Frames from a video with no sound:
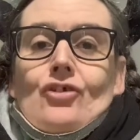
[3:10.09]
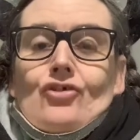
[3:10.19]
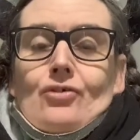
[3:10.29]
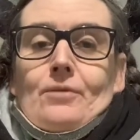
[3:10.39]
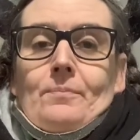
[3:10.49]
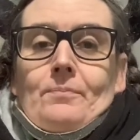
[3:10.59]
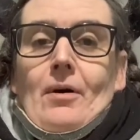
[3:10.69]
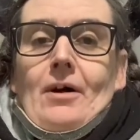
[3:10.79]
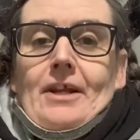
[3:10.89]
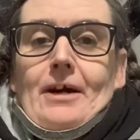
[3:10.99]
Should
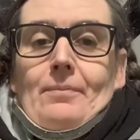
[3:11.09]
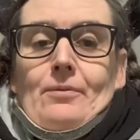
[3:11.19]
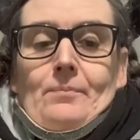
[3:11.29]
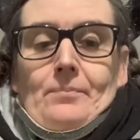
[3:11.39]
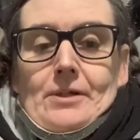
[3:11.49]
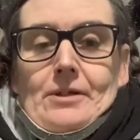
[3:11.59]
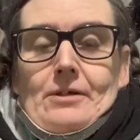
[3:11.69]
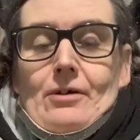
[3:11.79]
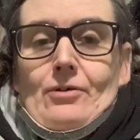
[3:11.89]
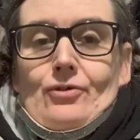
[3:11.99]
pineapple
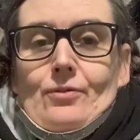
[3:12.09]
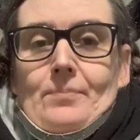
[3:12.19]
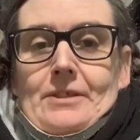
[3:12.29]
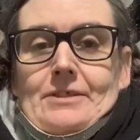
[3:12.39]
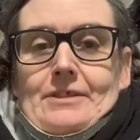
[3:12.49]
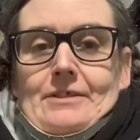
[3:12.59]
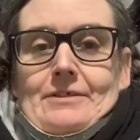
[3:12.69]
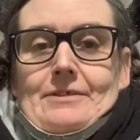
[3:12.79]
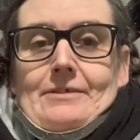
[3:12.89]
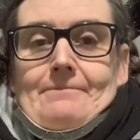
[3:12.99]
be on your
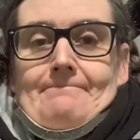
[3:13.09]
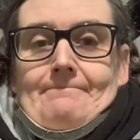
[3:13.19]
pizzas?